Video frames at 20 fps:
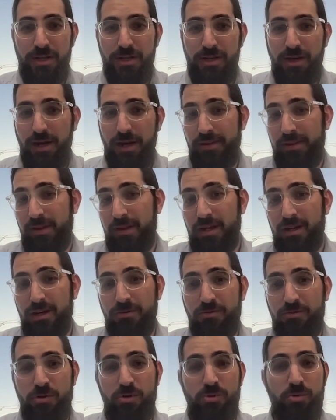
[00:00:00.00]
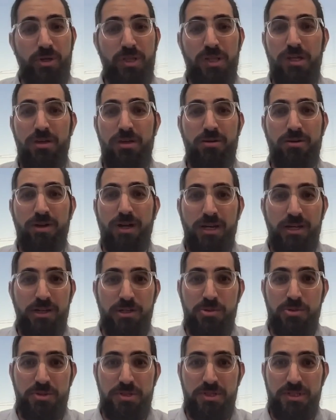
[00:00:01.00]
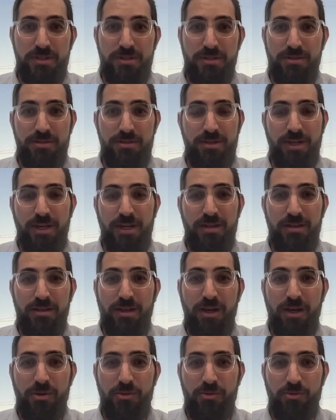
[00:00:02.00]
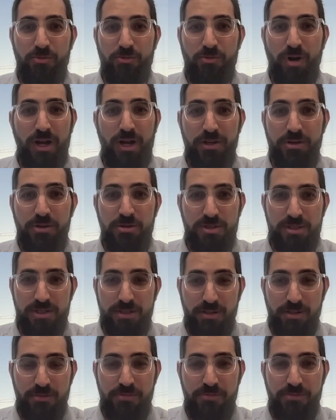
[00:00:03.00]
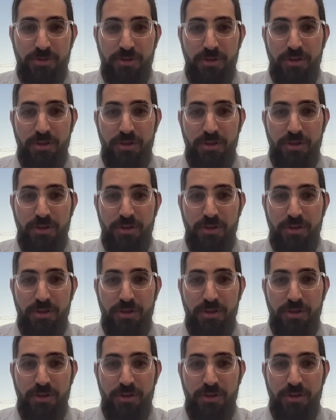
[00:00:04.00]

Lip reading: and then if you really are not interested in taking that ride yourself,